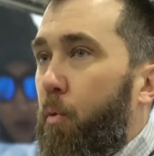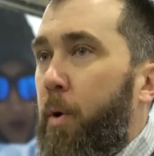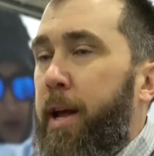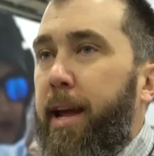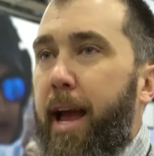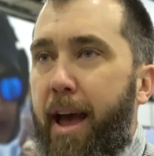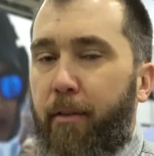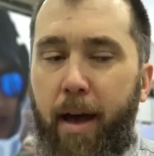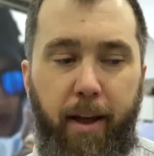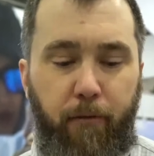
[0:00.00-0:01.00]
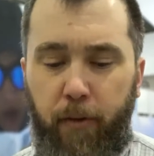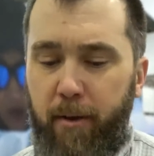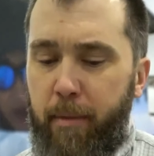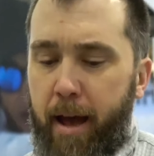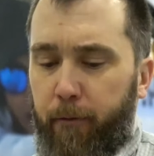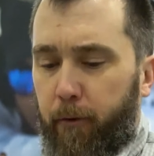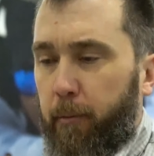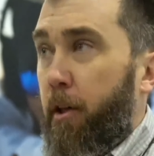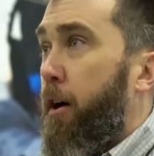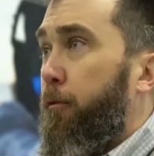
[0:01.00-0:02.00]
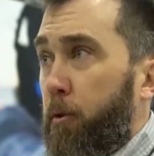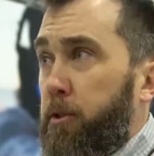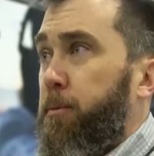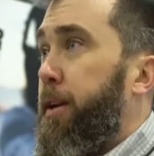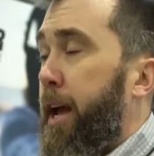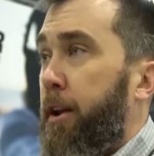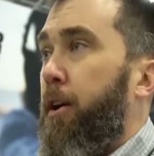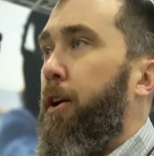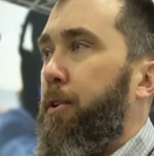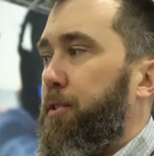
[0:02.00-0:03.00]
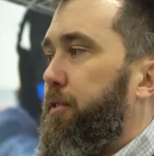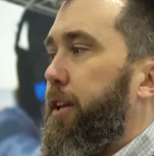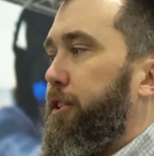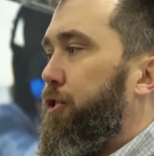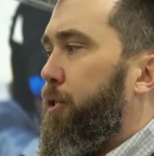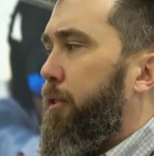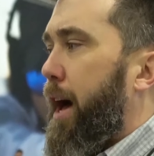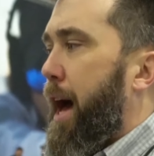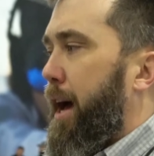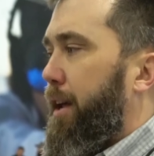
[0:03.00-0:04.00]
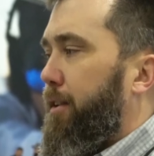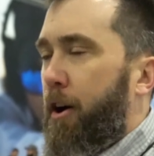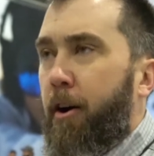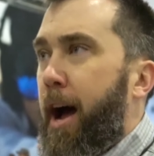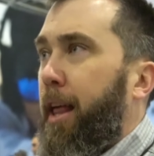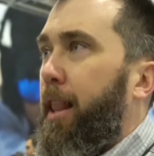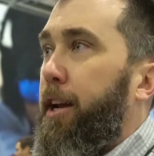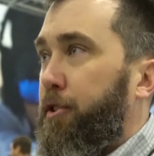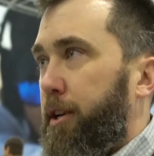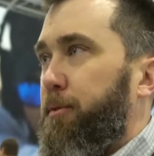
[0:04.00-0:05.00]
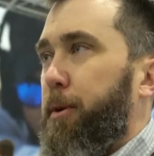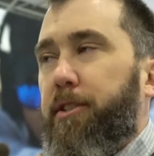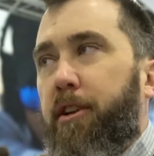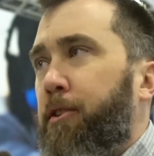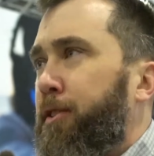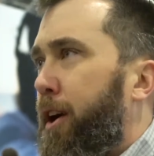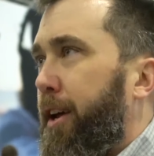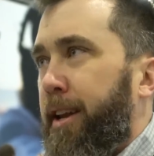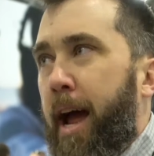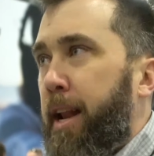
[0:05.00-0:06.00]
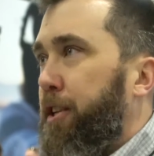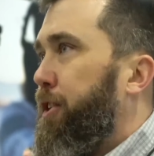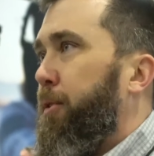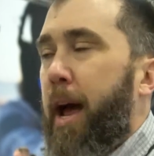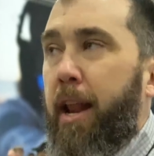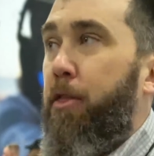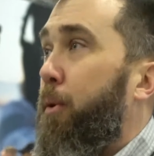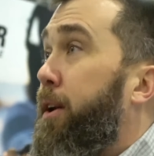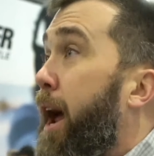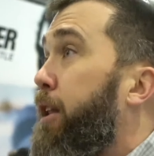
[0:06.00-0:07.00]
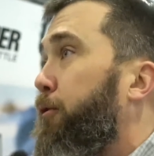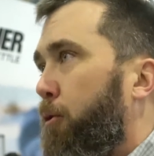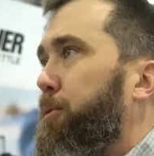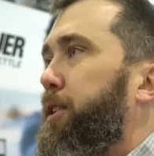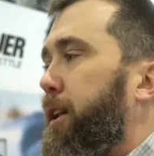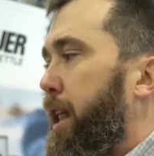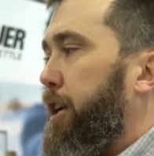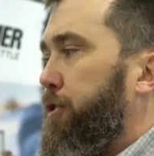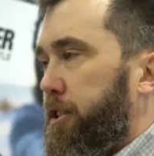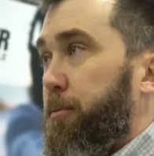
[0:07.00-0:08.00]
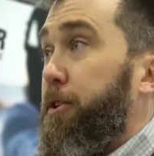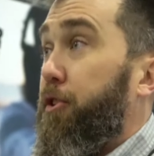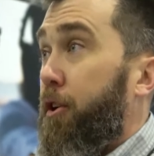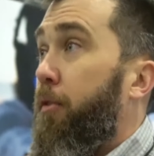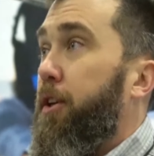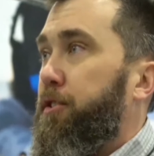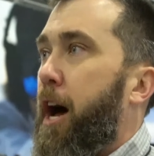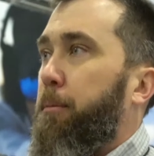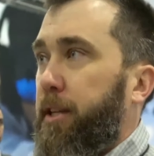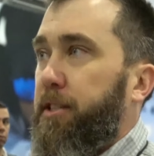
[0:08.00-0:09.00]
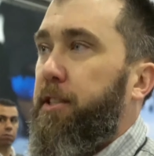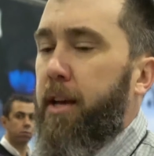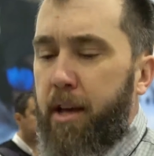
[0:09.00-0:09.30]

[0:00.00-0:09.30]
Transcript: We have had feedback from law enforcement and hunters that due to our high light transmission, you're talking 92, 93, 94% light transmission on these optics.